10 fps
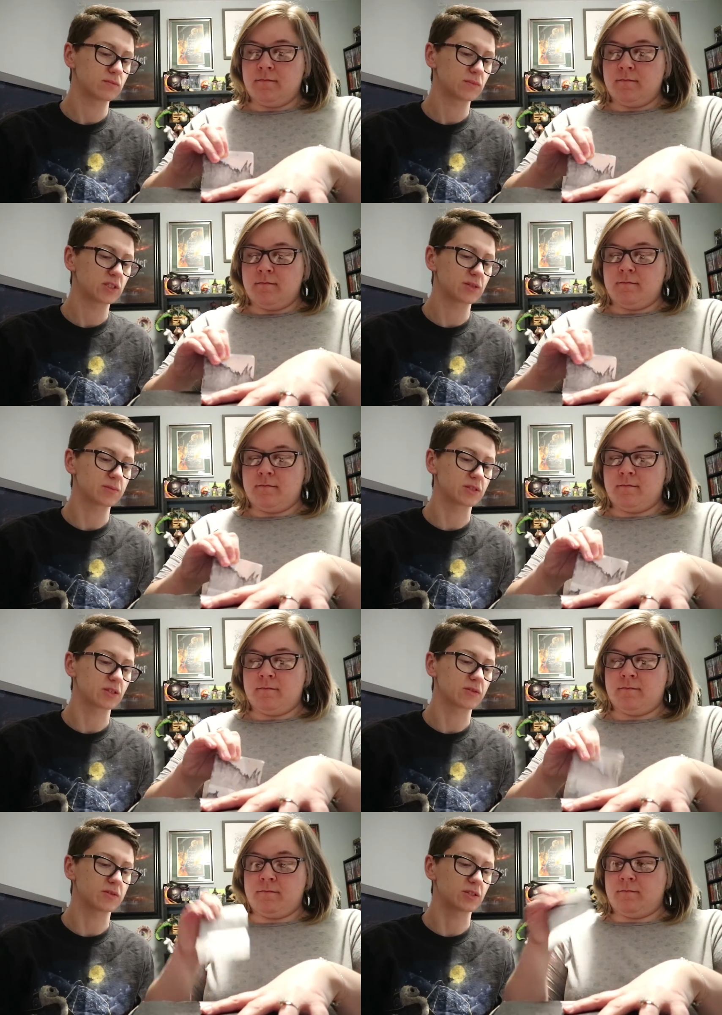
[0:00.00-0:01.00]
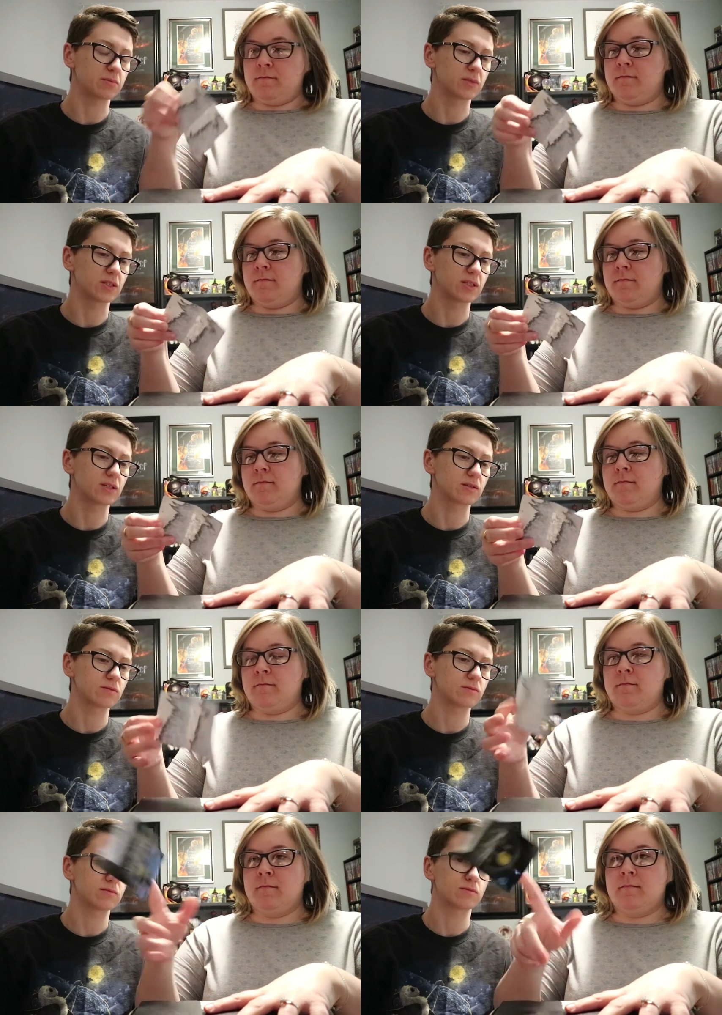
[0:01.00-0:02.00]
Speaker 1: Except it's covered up by that.
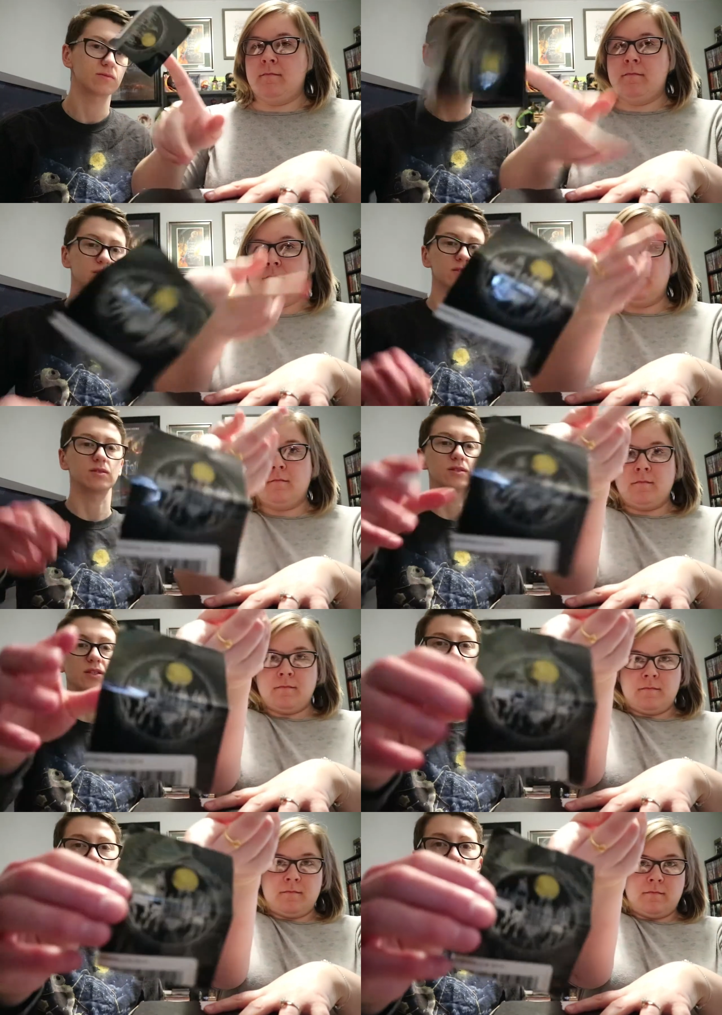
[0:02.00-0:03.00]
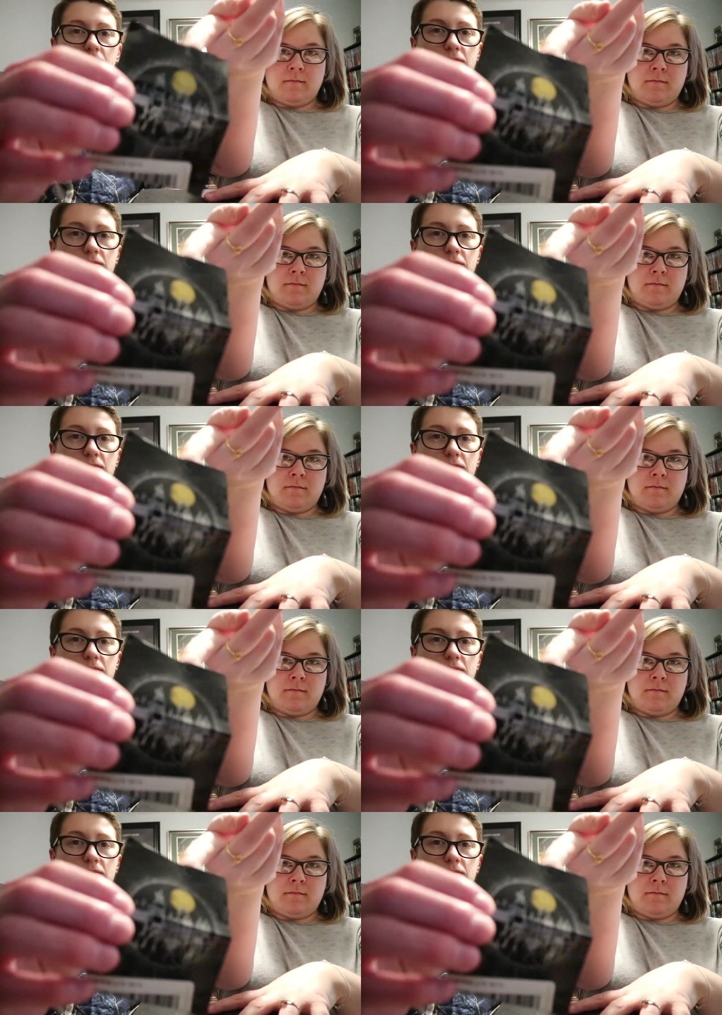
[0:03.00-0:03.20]
There.